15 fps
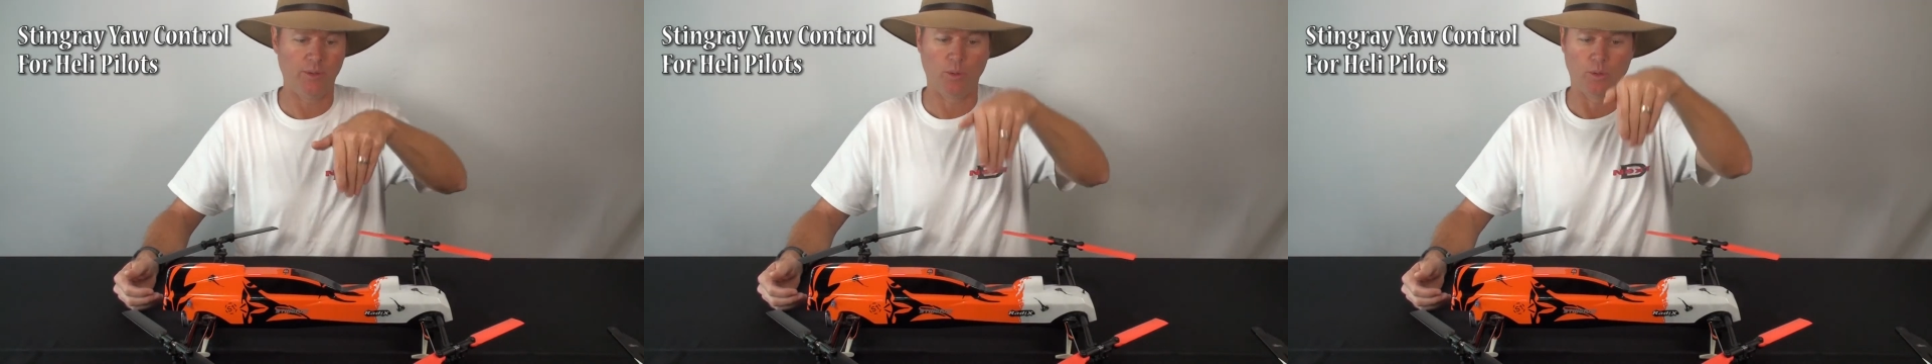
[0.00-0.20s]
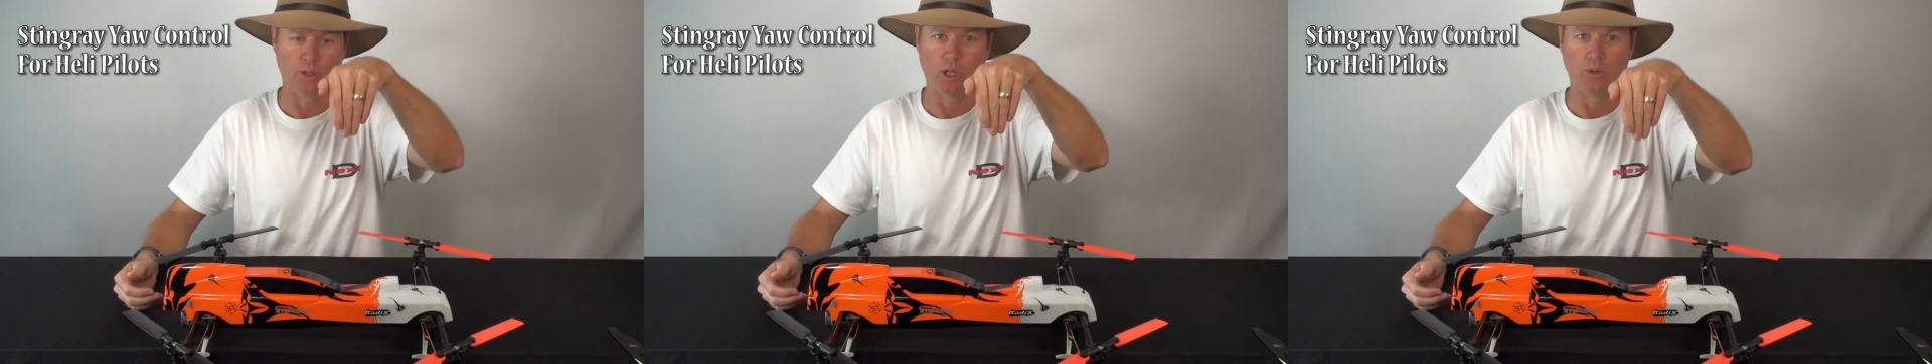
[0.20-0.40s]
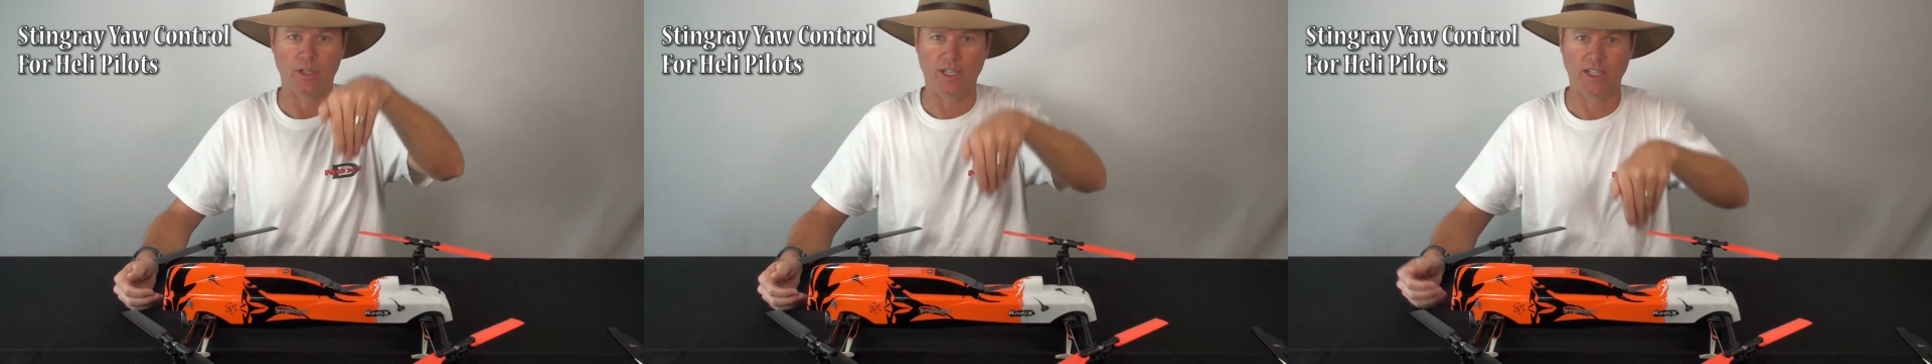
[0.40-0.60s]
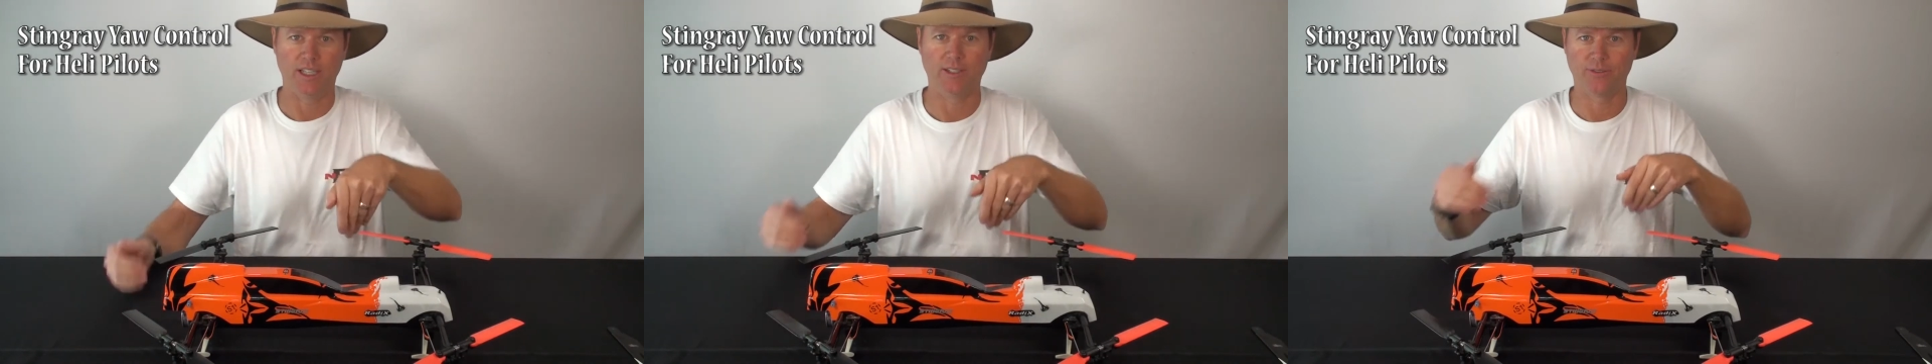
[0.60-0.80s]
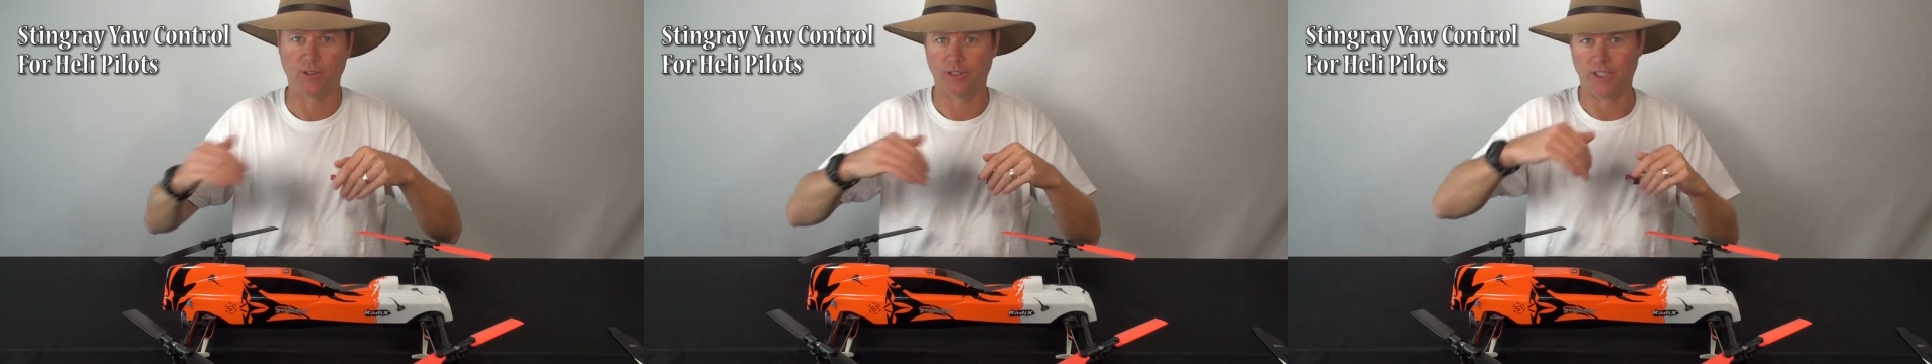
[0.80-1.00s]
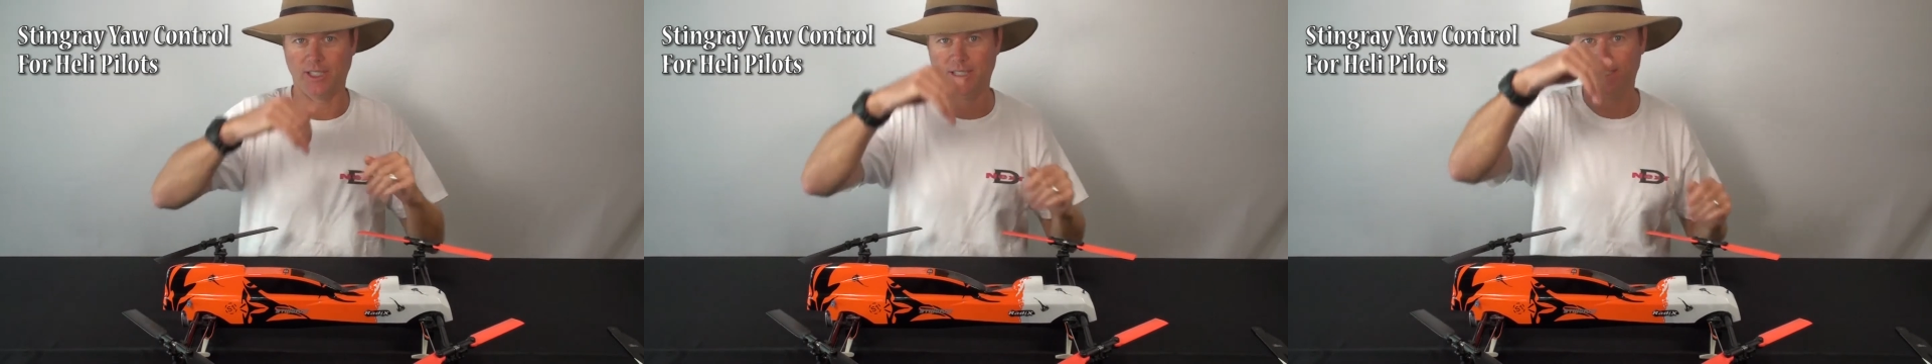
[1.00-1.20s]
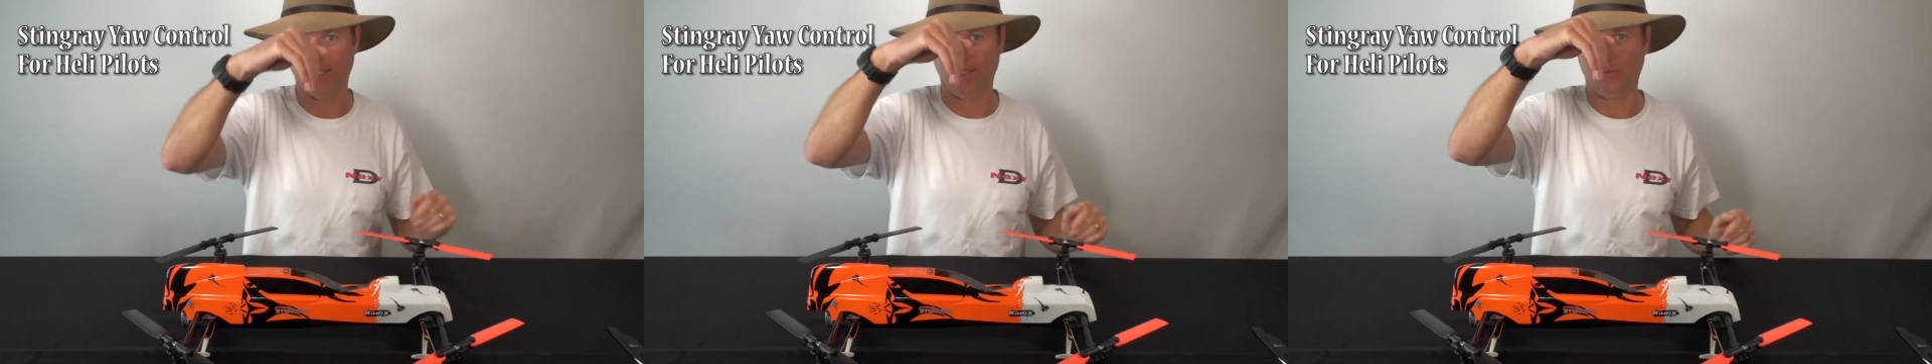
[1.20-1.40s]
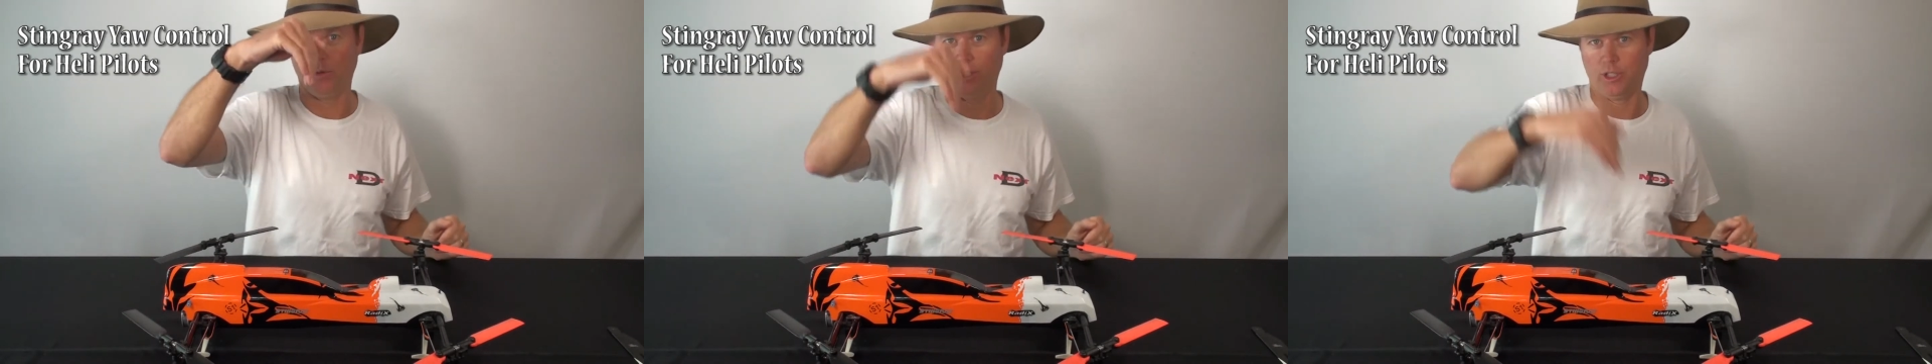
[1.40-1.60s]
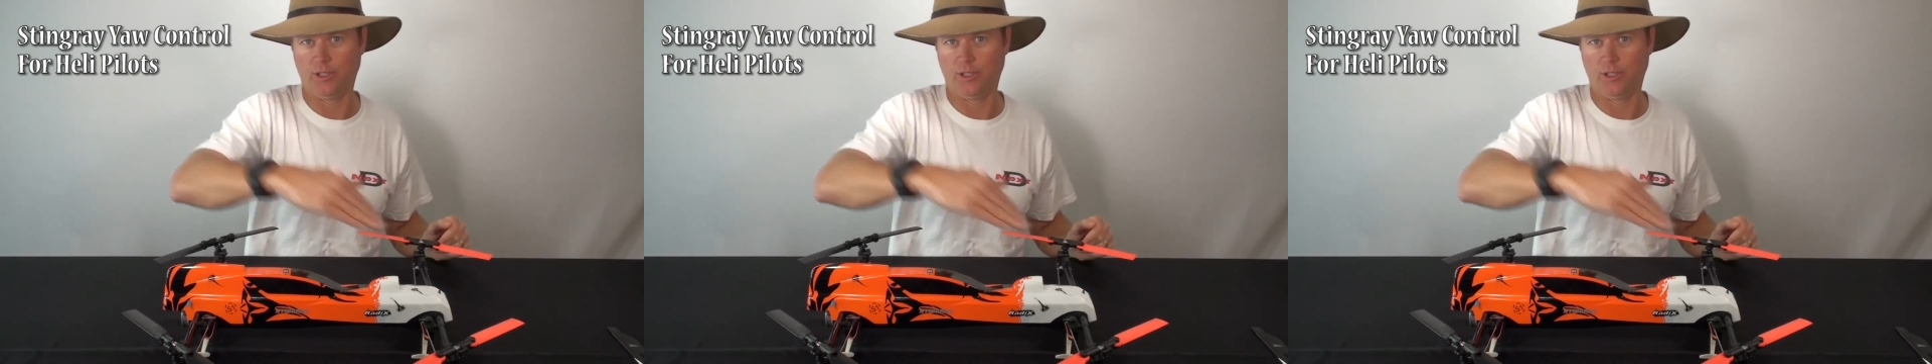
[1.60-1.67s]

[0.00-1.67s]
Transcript: won't load any different than it did